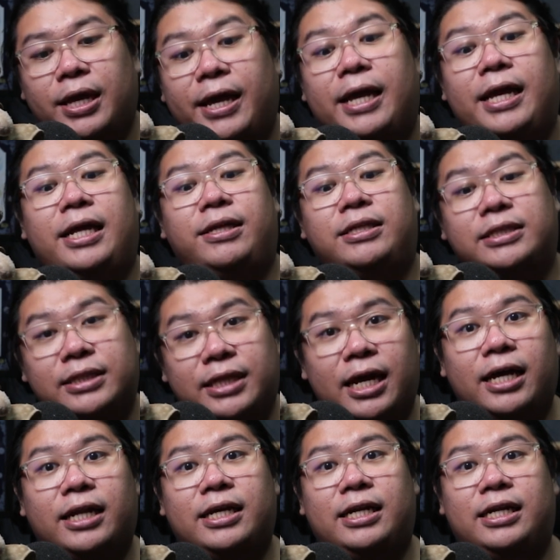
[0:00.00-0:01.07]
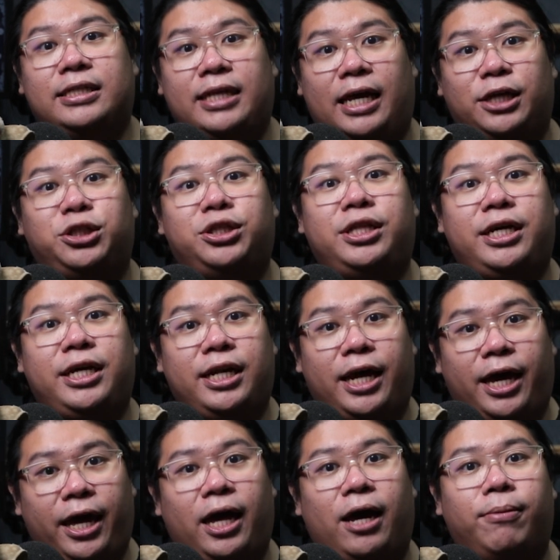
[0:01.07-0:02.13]
instead, it is actually
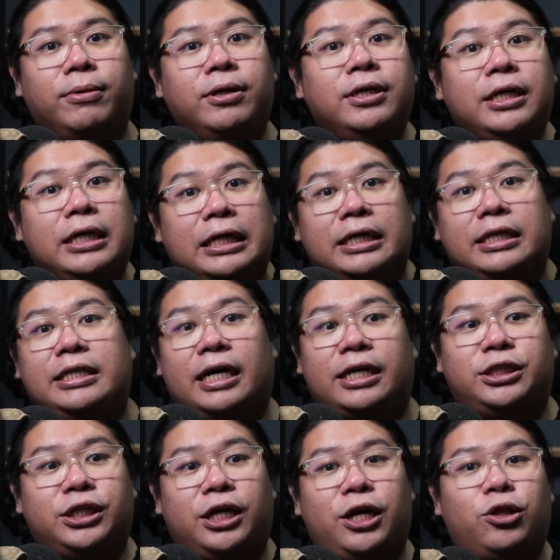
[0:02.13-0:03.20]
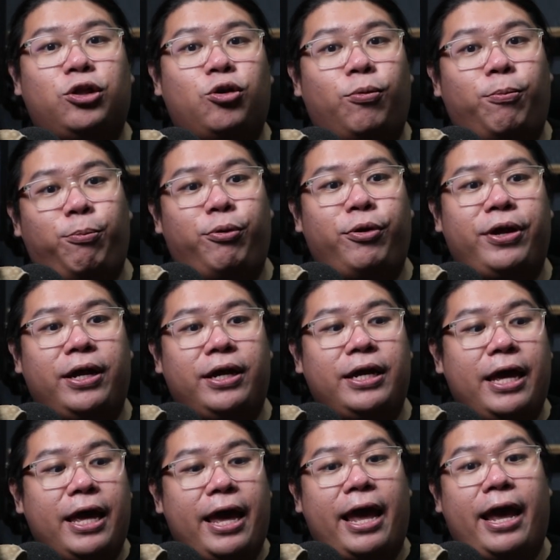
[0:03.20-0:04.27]
gonna help Gotchard to
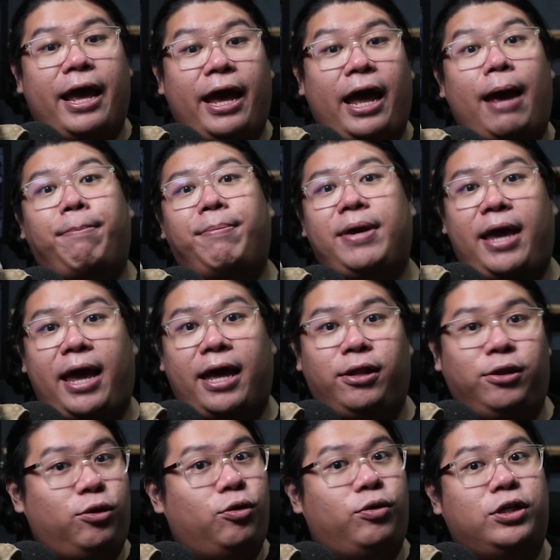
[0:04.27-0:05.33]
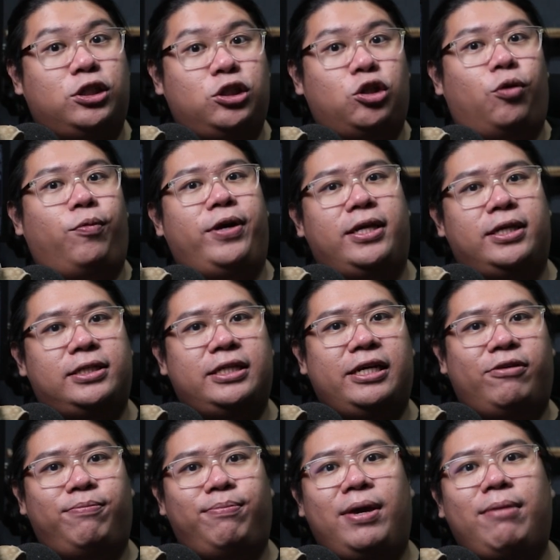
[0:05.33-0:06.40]
bring a happy end to the story
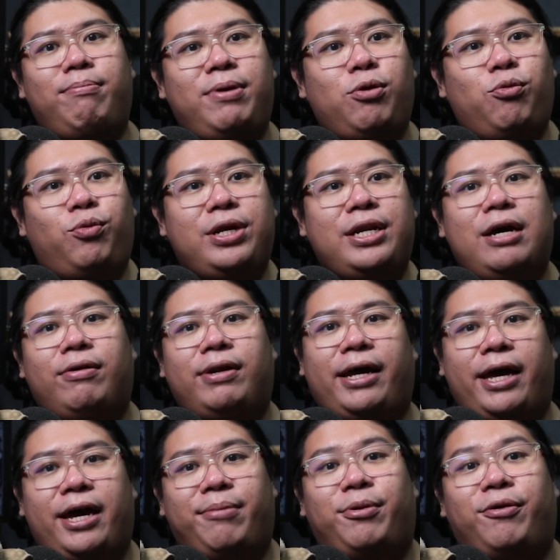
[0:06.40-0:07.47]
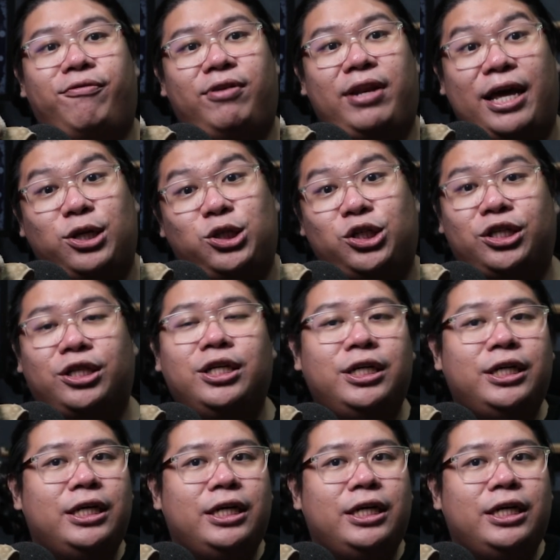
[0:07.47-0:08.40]
itself. Maybe without the help of Legend,